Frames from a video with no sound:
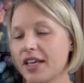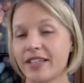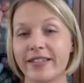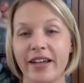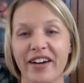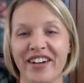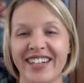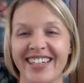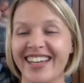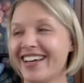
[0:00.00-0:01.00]
So
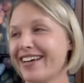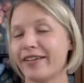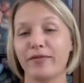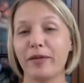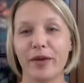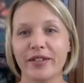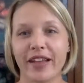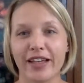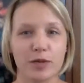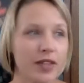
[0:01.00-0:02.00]
my
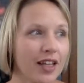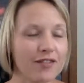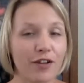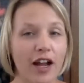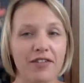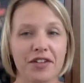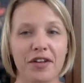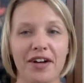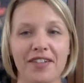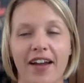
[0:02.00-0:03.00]
birthday has been like forever
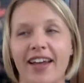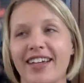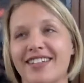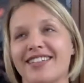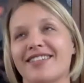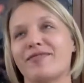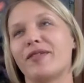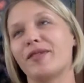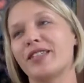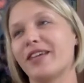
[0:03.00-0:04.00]
long, right? My
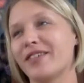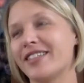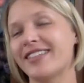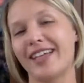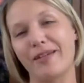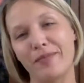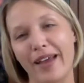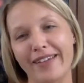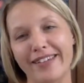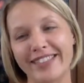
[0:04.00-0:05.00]
birthday was
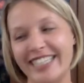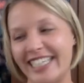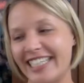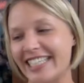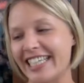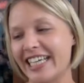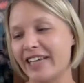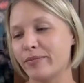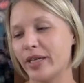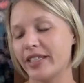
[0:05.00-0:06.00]
May 13th.
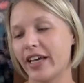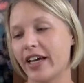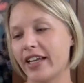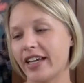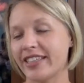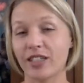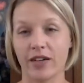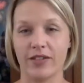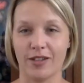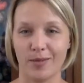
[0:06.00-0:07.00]
But yet, I still have
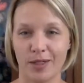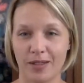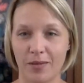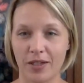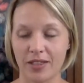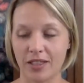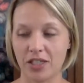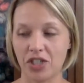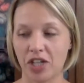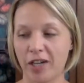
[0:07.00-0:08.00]
another birthday present to
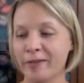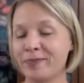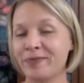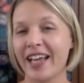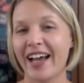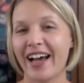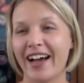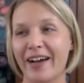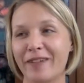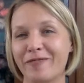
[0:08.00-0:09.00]
show.
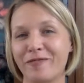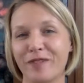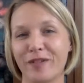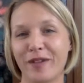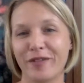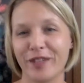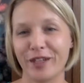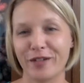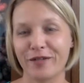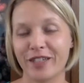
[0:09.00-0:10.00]
One of my really
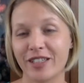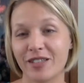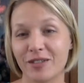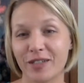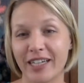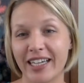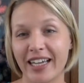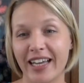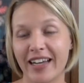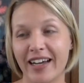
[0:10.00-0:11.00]
good friends, Lori,
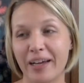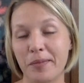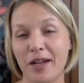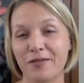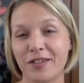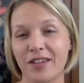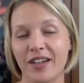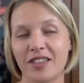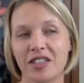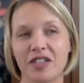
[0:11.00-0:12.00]
and I met up for
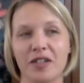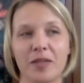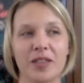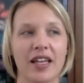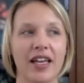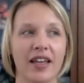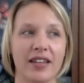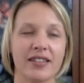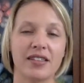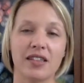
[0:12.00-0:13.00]
lunch. And her birthday
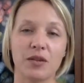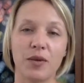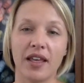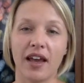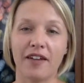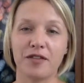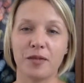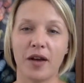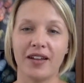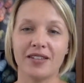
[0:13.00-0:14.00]
is like the week after
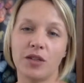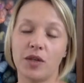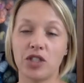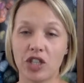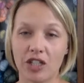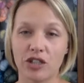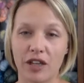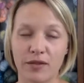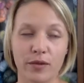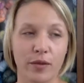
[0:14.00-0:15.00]
mine. So we exchanged
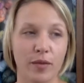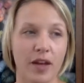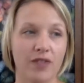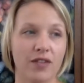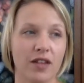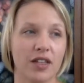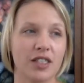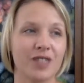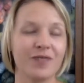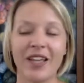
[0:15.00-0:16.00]
gifts when we met up for
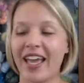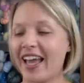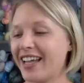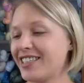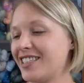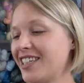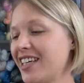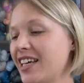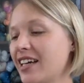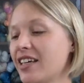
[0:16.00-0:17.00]
lunch. And
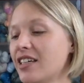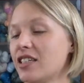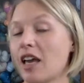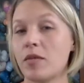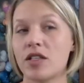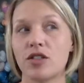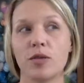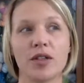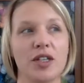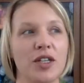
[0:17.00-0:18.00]
she gave me this
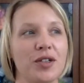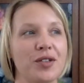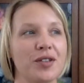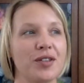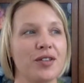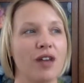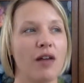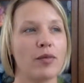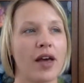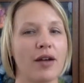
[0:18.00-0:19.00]
super cute
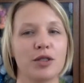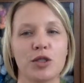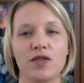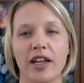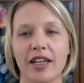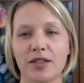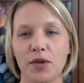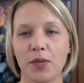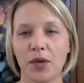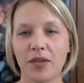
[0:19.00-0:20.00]
llama bag, which was funny because we
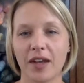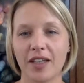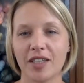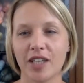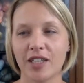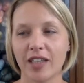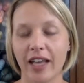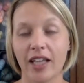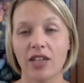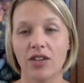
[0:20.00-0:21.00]
both got each other
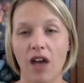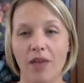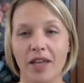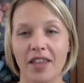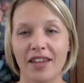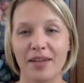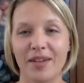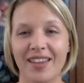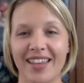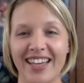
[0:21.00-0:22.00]
like llama-themed
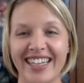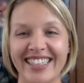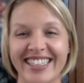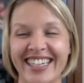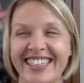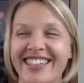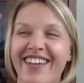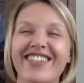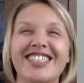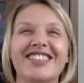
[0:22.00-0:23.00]
things,
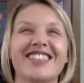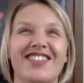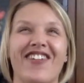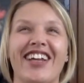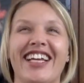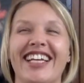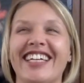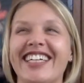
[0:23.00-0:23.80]
which was funny.